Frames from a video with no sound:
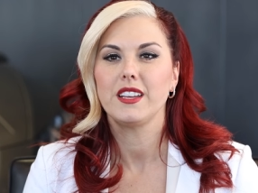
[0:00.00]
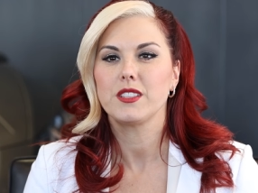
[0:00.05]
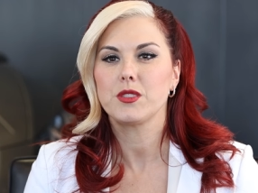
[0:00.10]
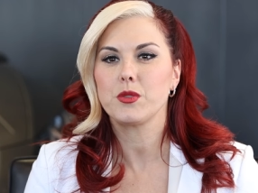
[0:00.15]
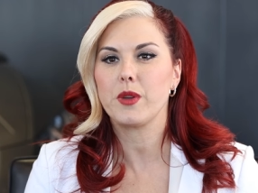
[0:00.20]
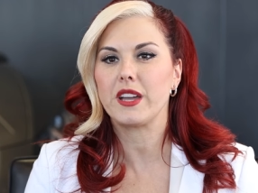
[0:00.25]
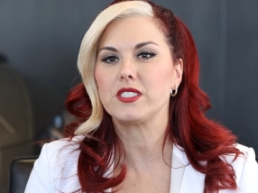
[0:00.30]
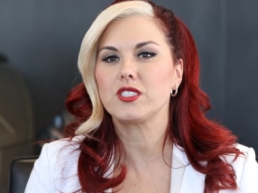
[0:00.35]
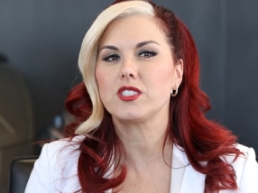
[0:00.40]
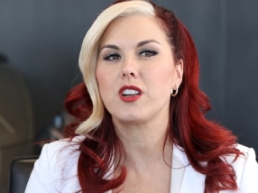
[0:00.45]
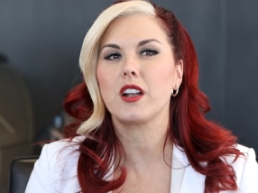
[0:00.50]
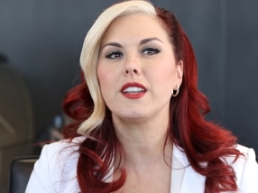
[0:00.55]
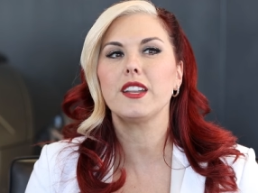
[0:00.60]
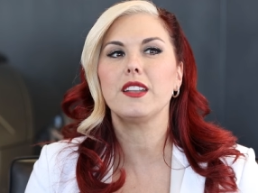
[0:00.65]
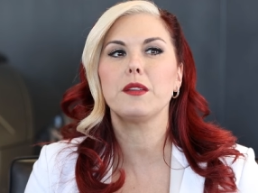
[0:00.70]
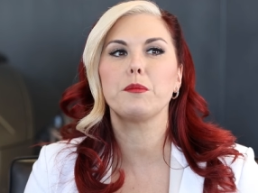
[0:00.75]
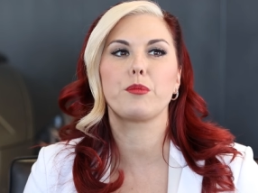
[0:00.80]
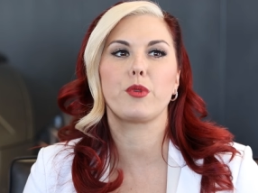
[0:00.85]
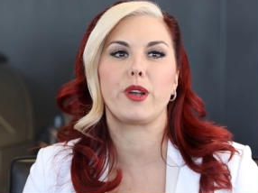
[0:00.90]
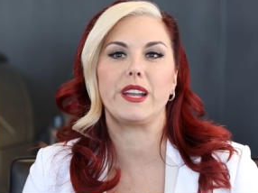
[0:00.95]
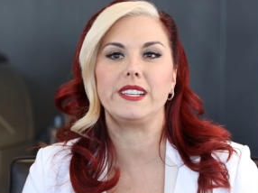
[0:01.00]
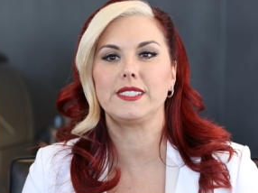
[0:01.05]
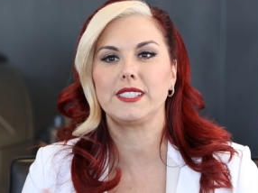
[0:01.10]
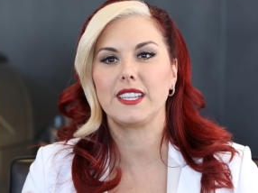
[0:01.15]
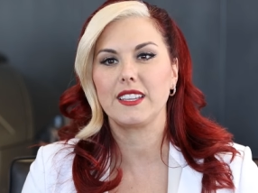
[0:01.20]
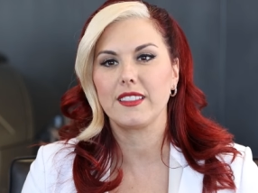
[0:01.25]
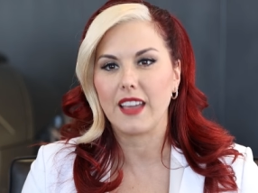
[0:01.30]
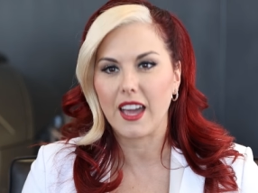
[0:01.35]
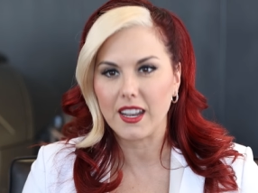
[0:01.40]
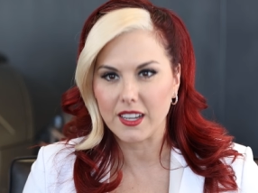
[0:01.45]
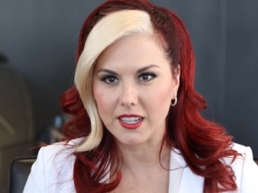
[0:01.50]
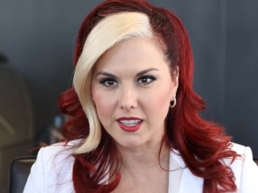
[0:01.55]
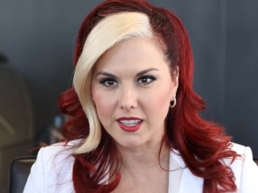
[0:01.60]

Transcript: So I started embracing that